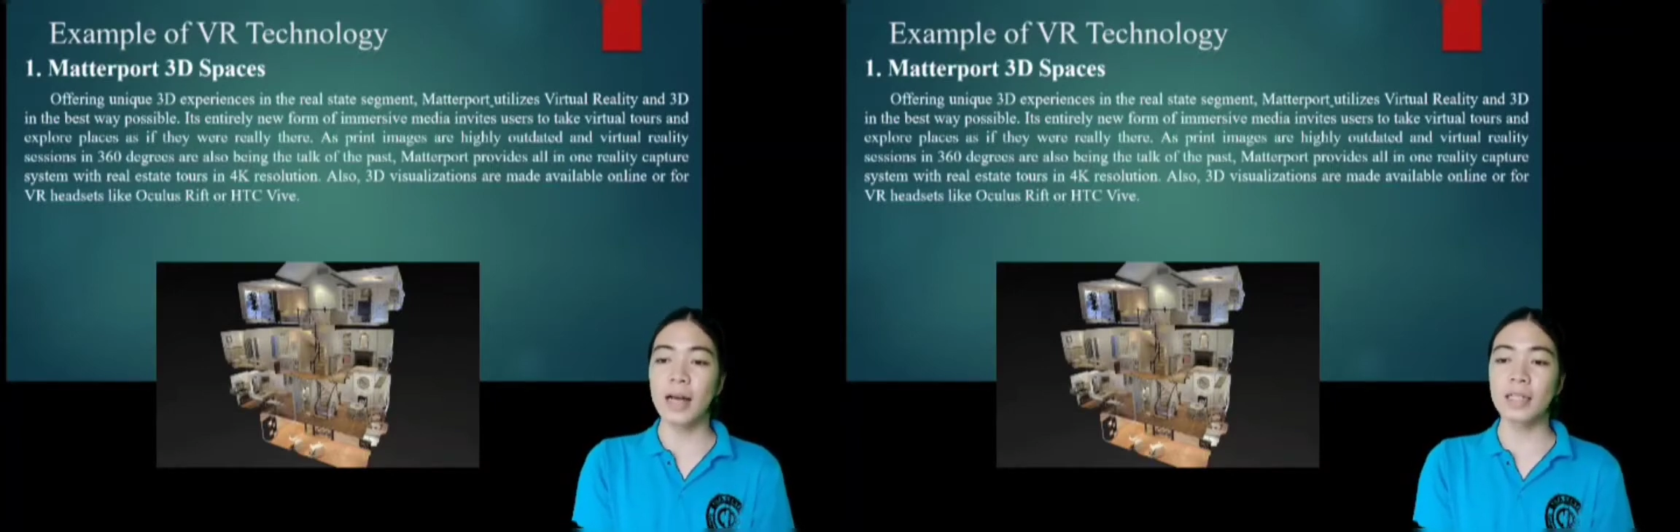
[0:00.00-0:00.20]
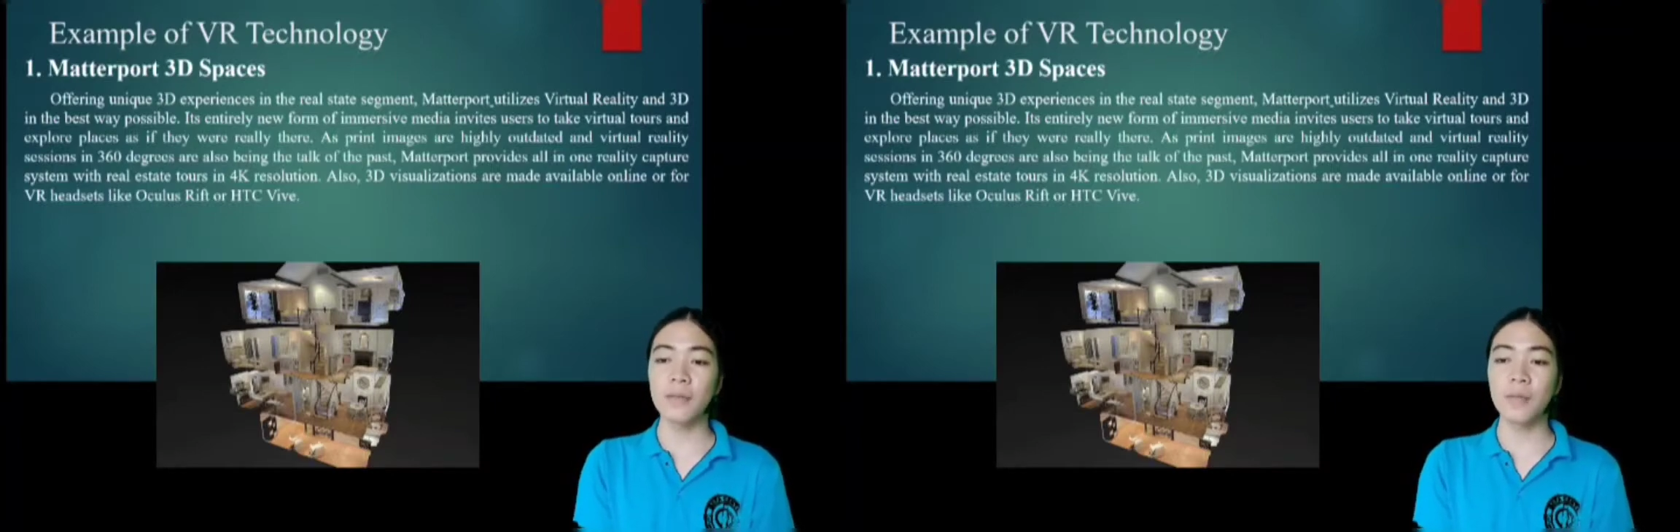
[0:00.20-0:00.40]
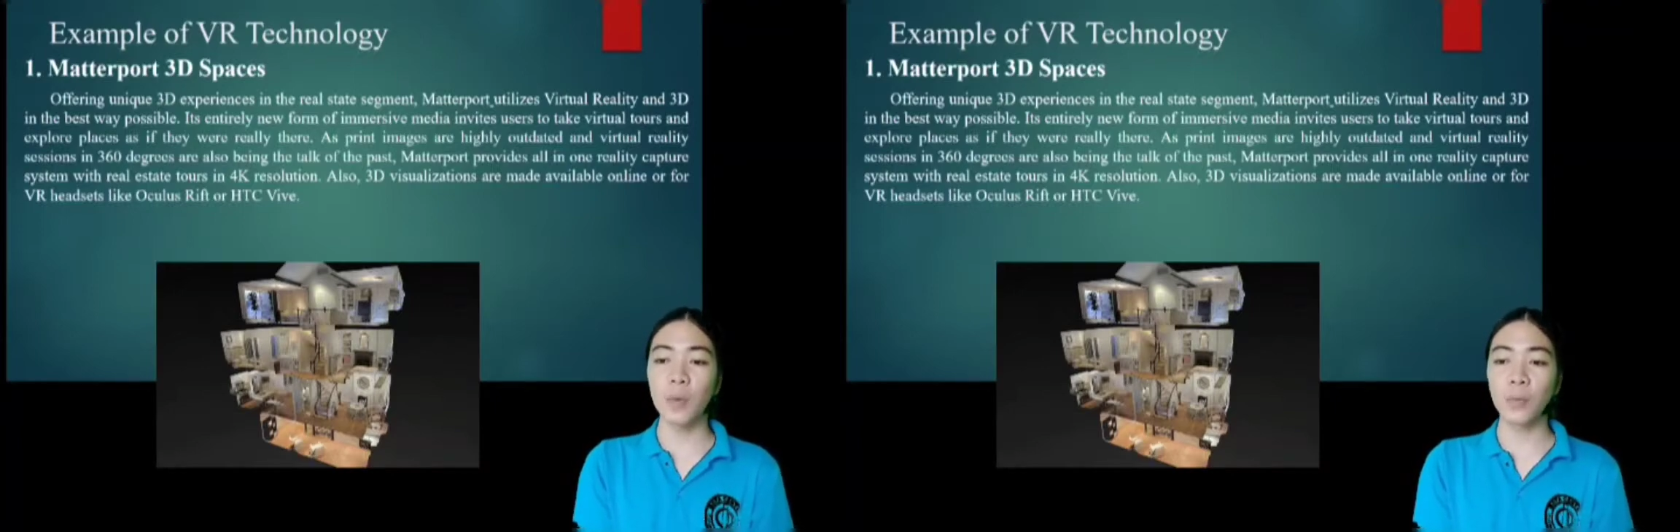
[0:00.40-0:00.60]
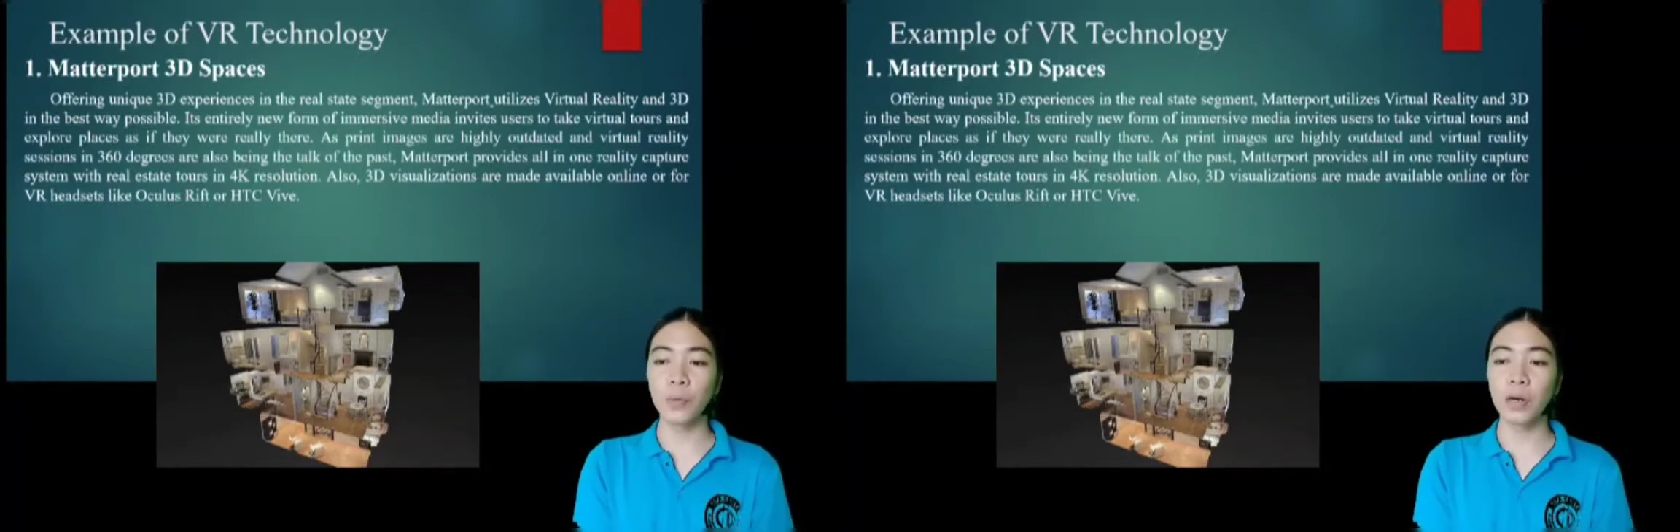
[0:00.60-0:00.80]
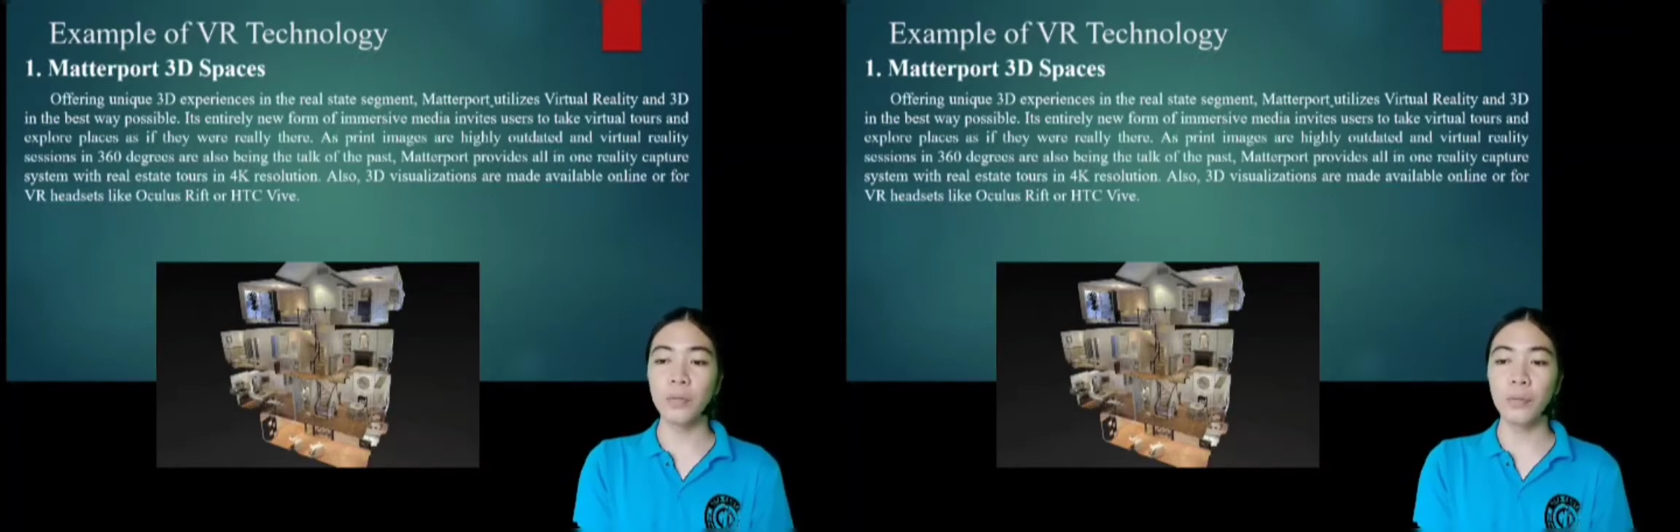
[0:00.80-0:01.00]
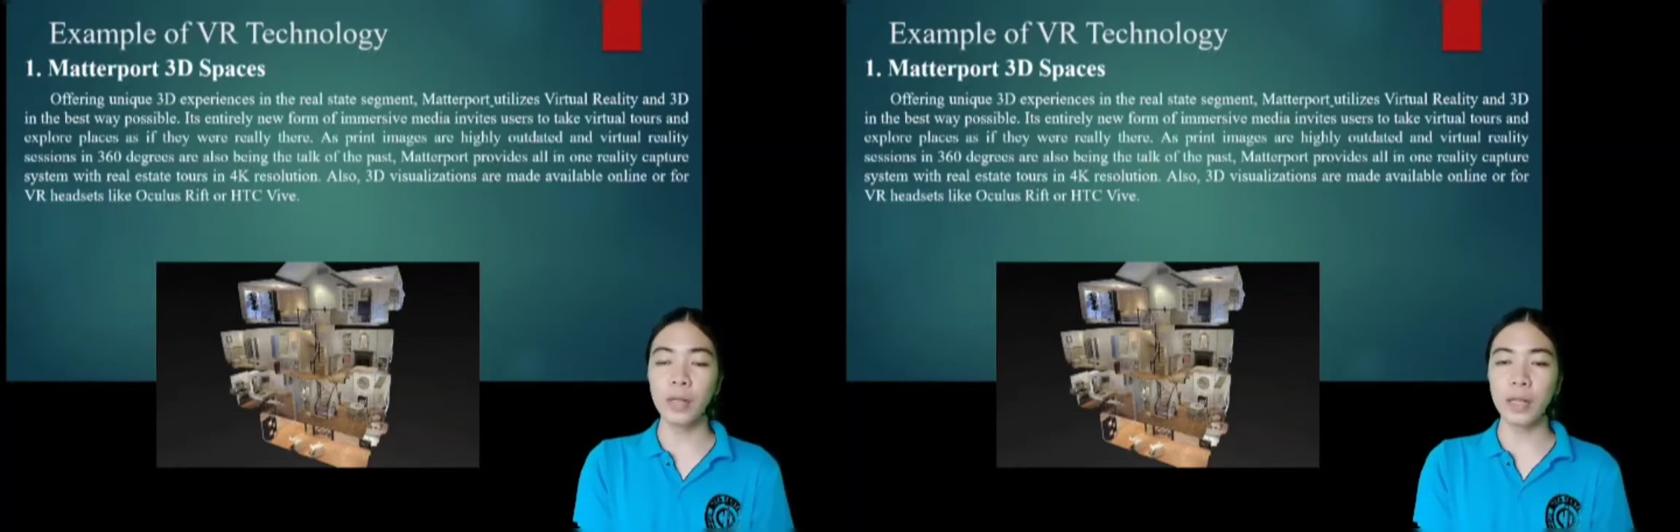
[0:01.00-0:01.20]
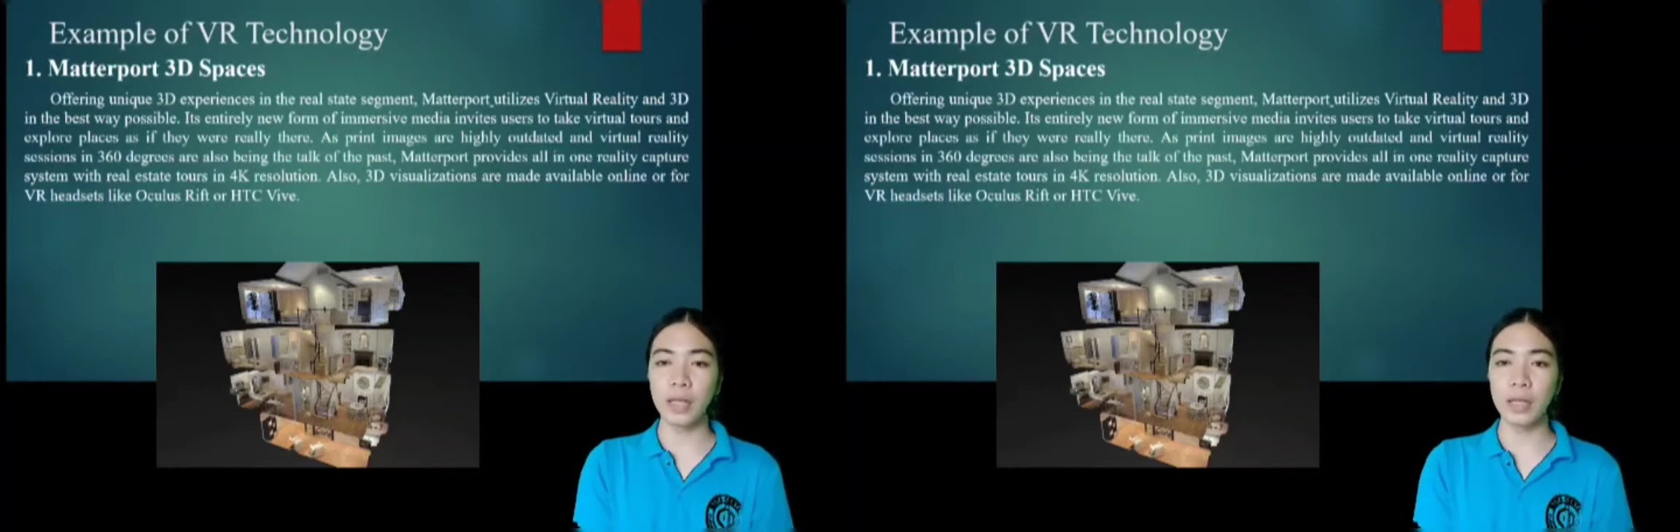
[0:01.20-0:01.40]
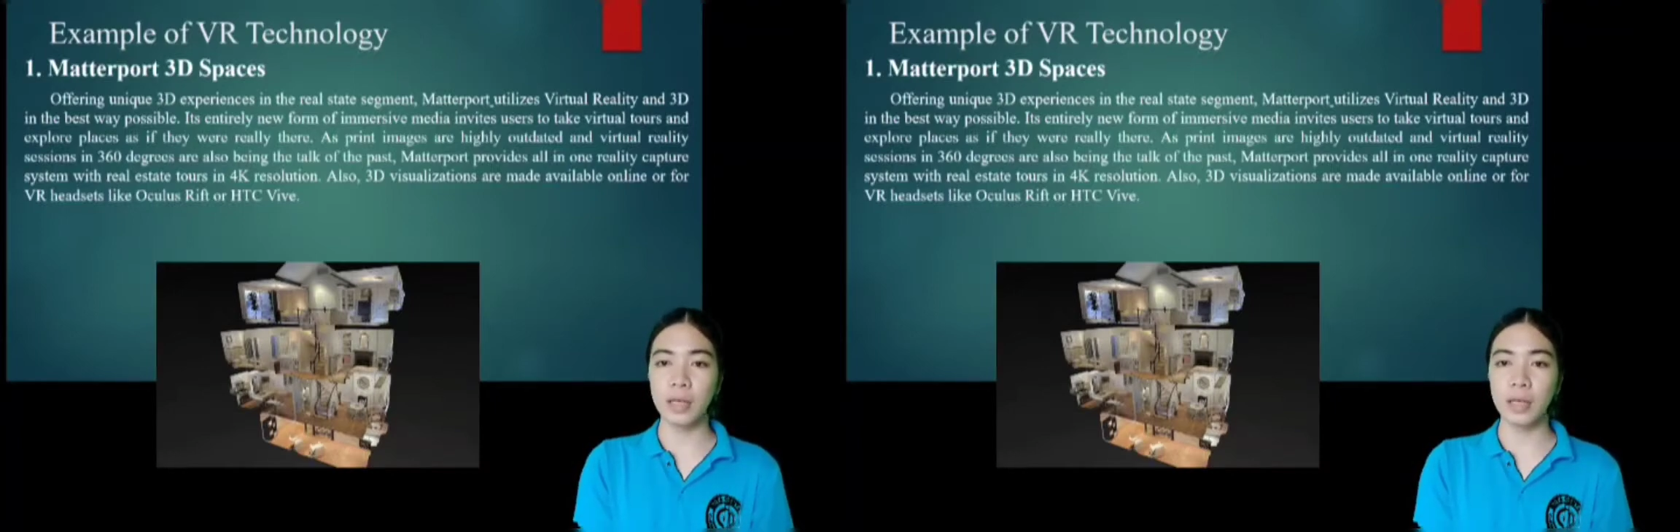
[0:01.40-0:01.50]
as if they were really